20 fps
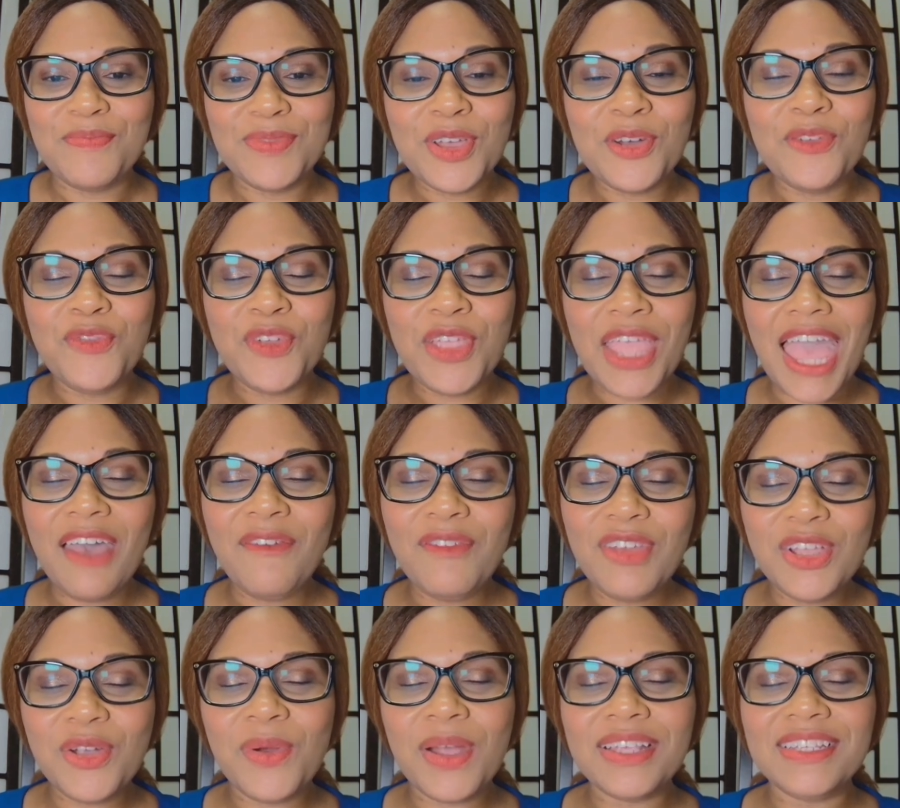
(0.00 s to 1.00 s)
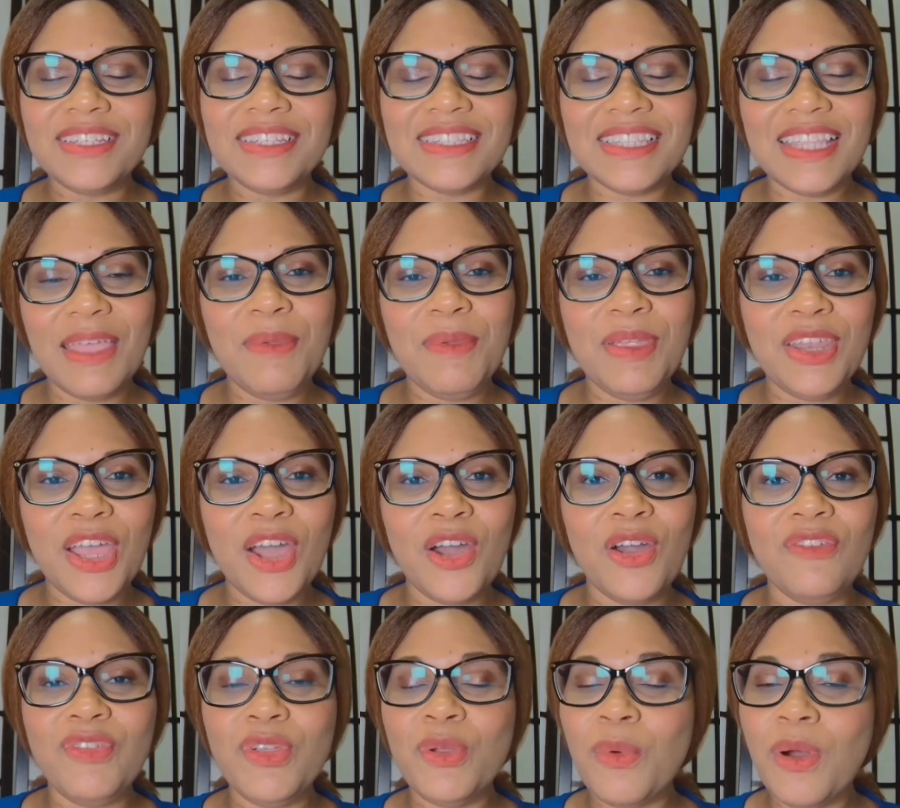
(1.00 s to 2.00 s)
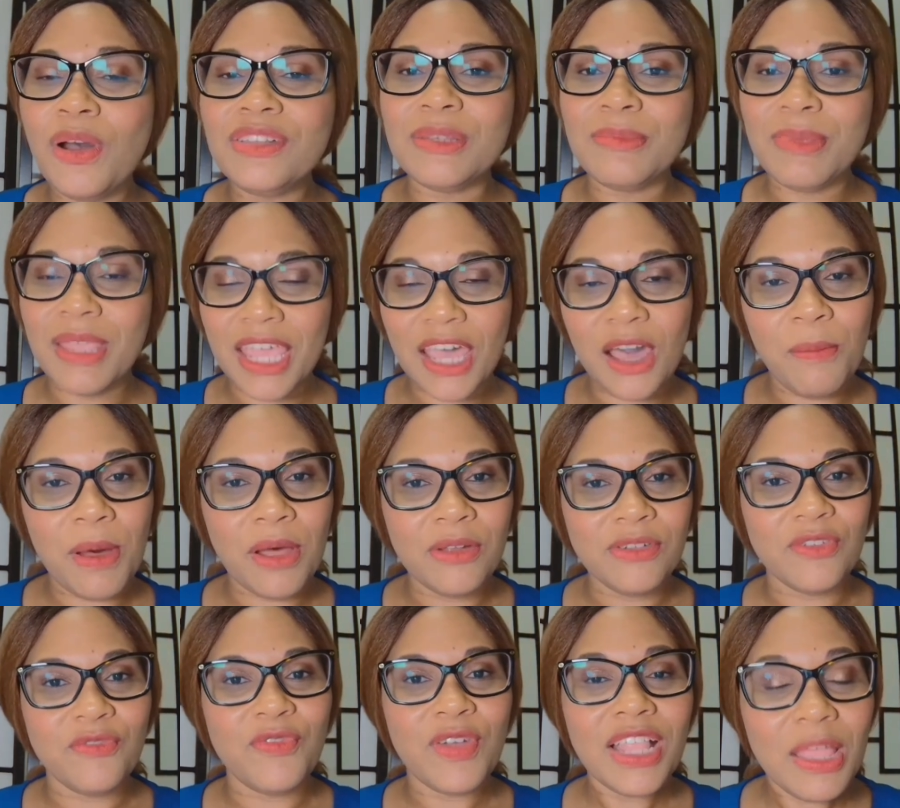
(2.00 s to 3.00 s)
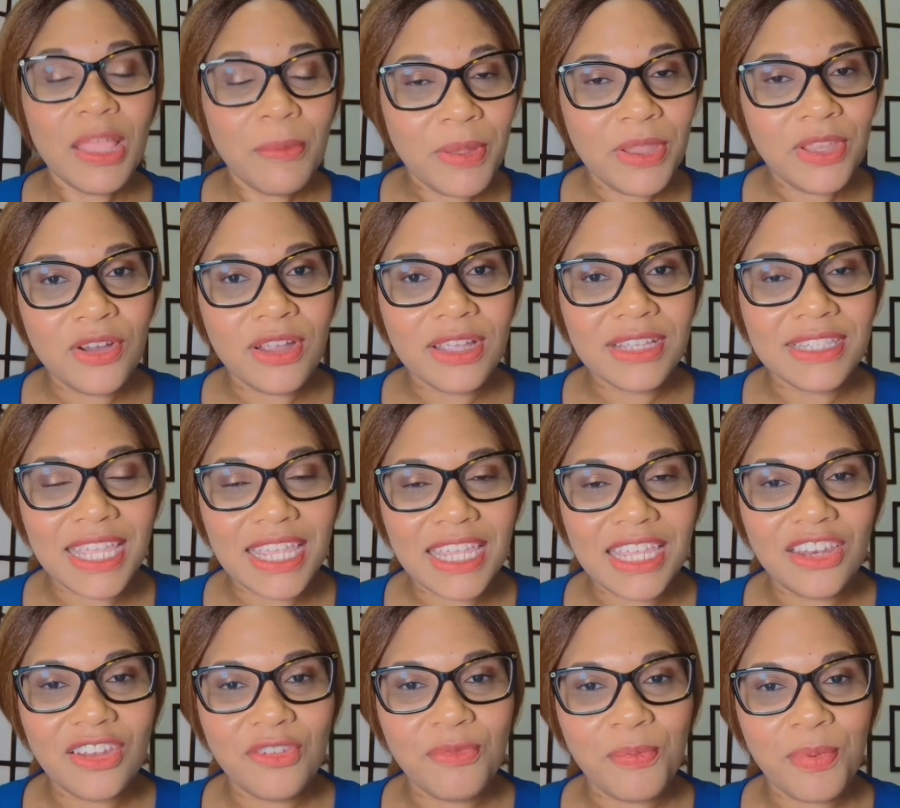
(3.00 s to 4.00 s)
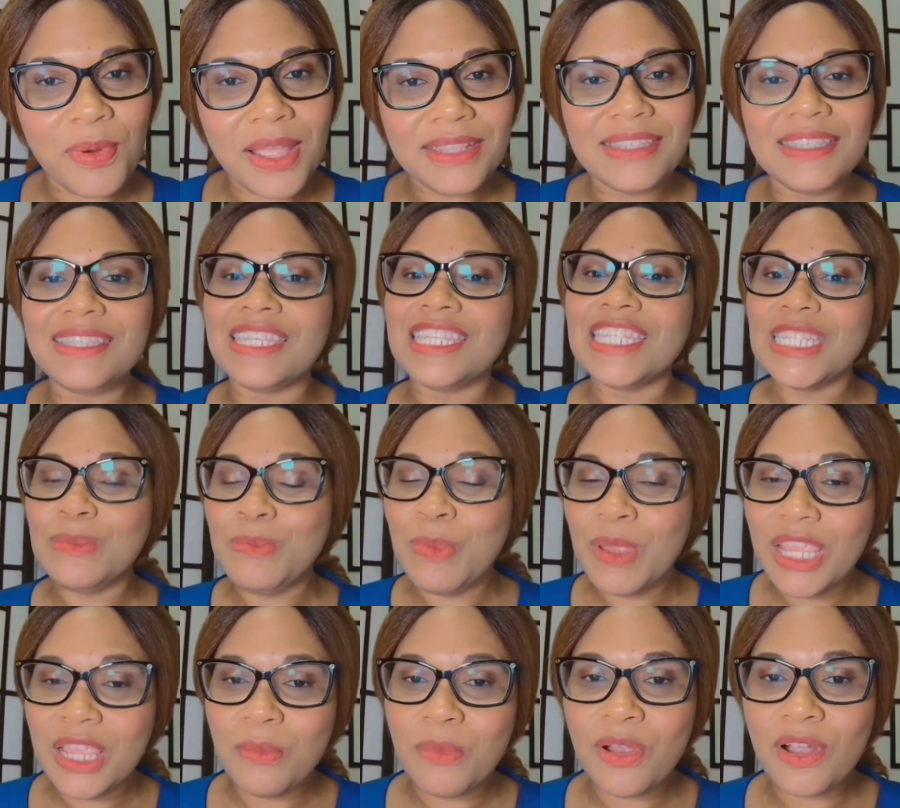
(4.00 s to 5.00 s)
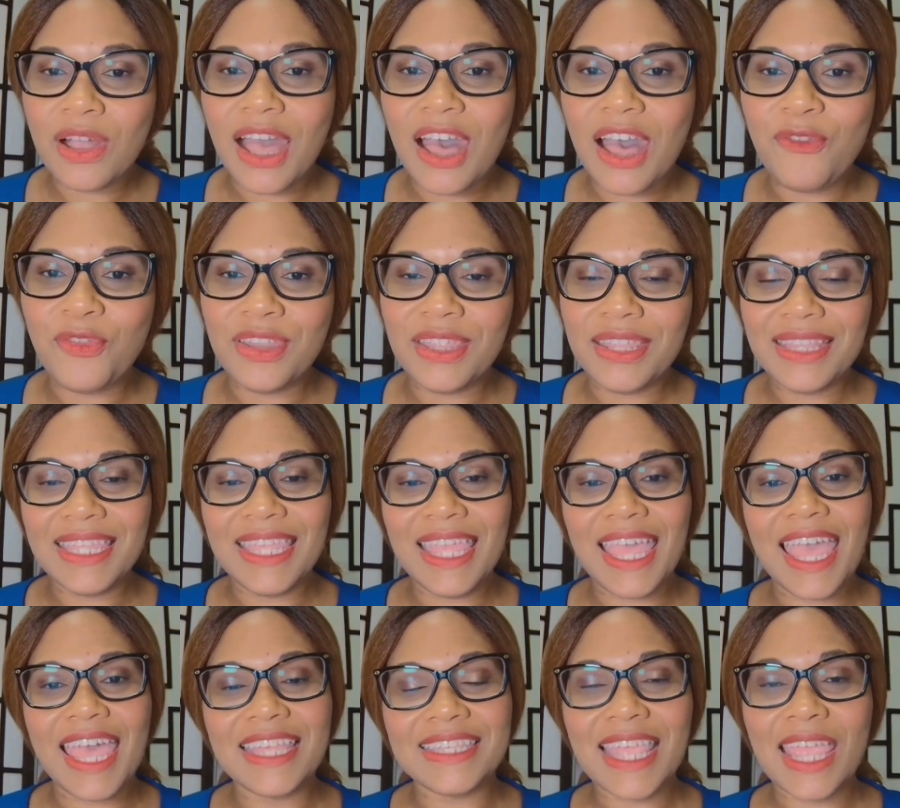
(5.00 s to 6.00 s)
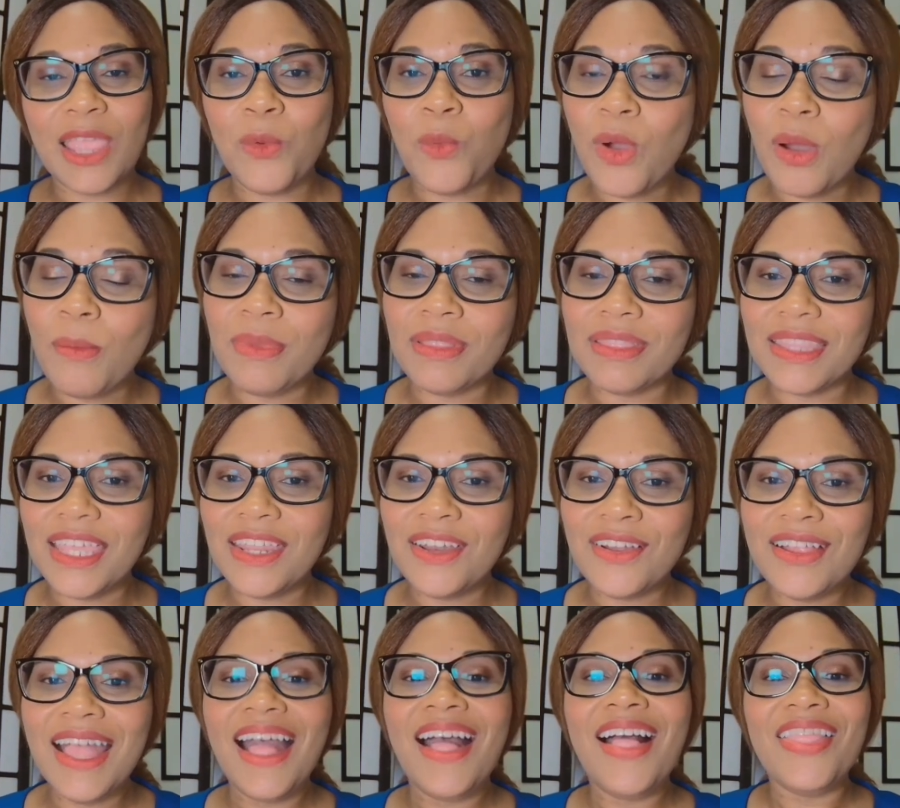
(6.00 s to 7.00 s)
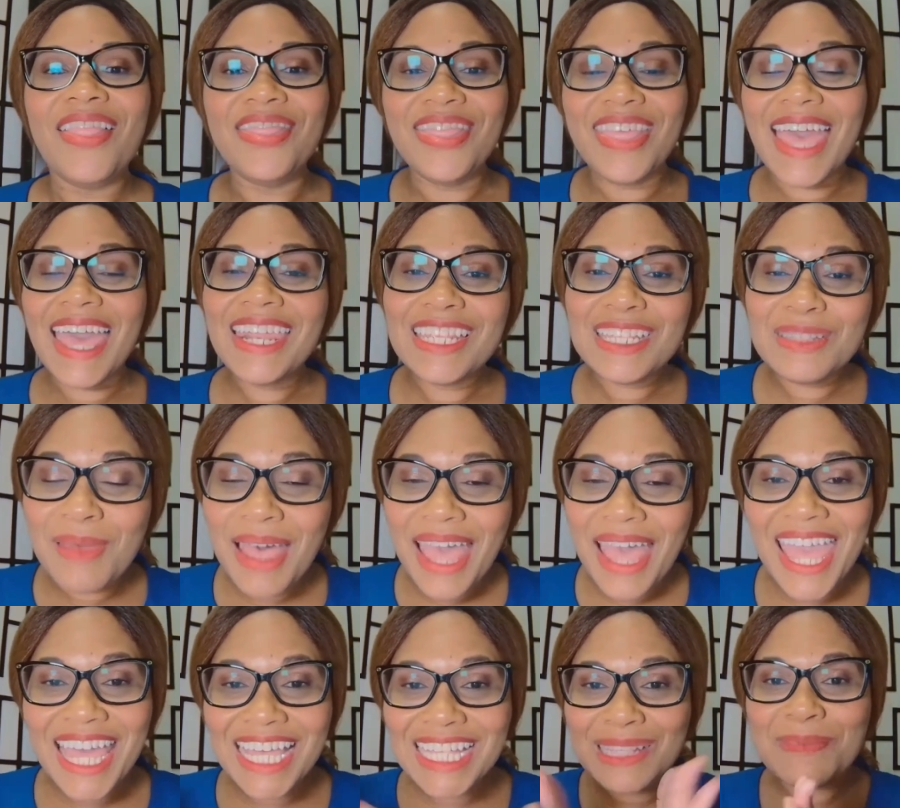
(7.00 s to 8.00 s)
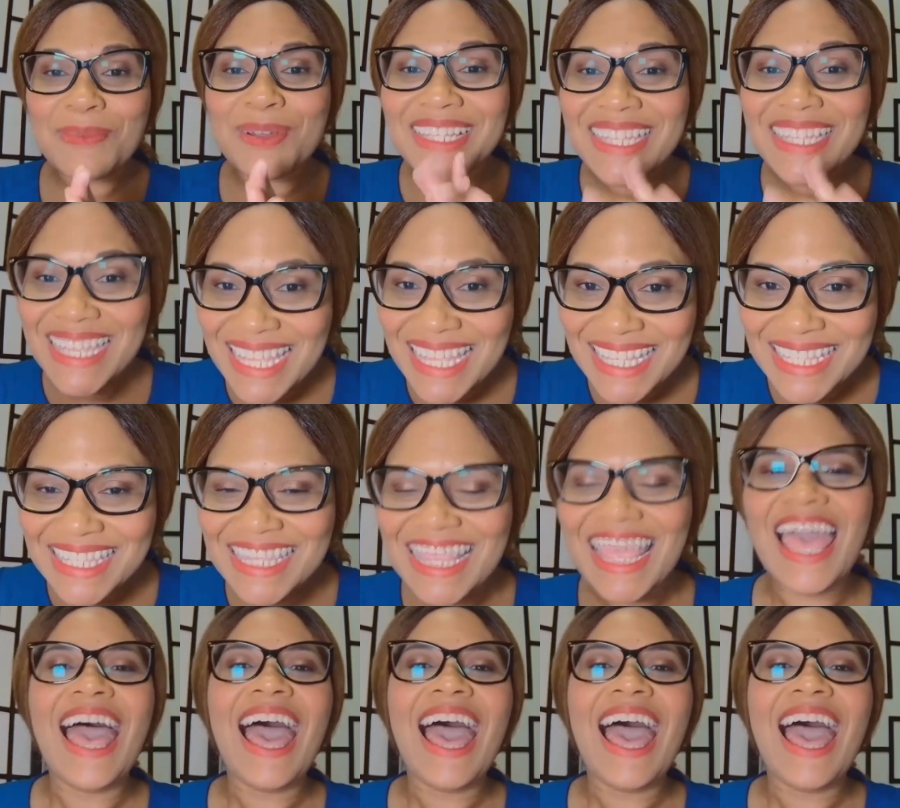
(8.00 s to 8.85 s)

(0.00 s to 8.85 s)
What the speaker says: So if you have any questions, let me know. If you want some help on developing your executive presence and speaking more confidently as a woman leader, that is my expertise.